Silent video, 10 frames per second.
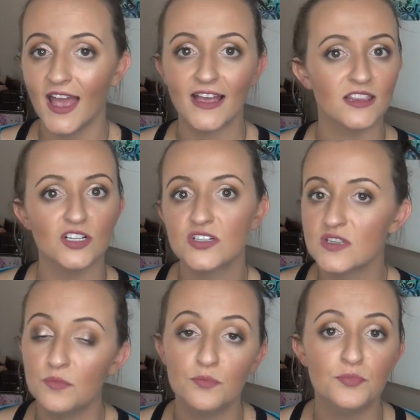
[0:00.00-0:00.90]
it
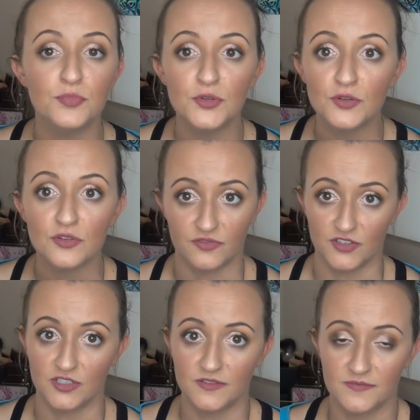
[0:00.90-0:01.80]
looks
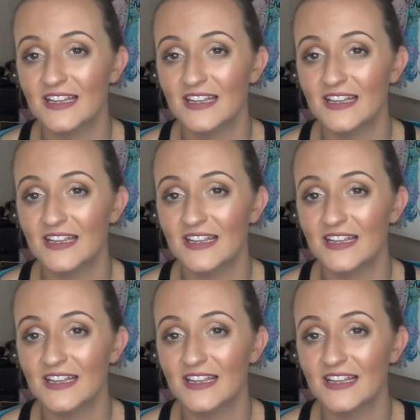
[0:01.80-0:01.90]
beautiful.